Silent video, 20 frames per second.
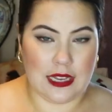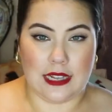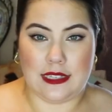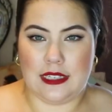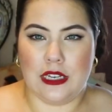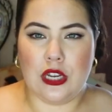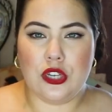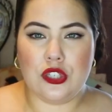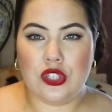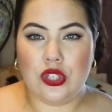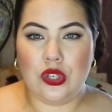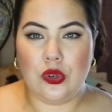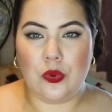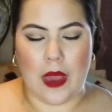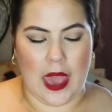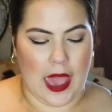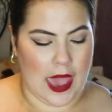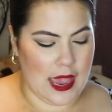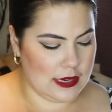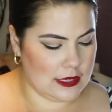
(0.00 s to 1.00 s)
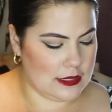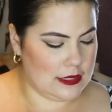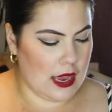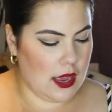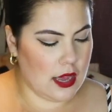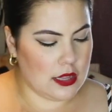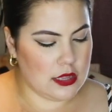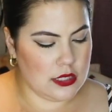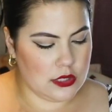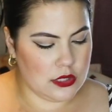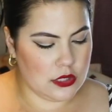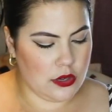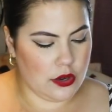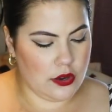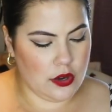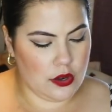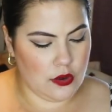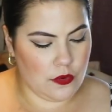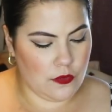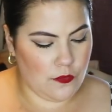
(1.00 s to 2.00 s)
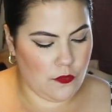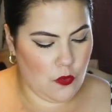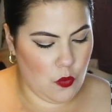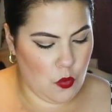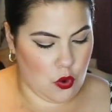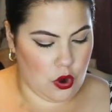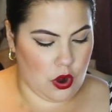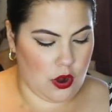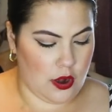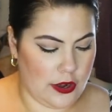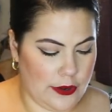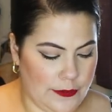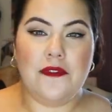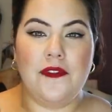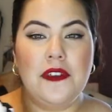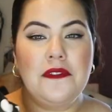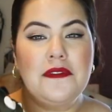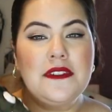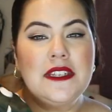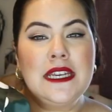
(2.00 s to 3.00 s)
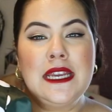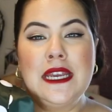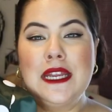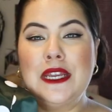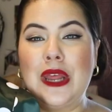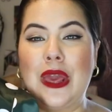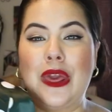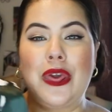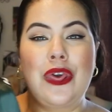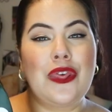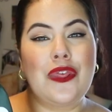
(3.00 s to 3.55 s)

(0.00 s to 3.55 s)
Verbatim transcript: It's in a two X. I got this skirt for fifteen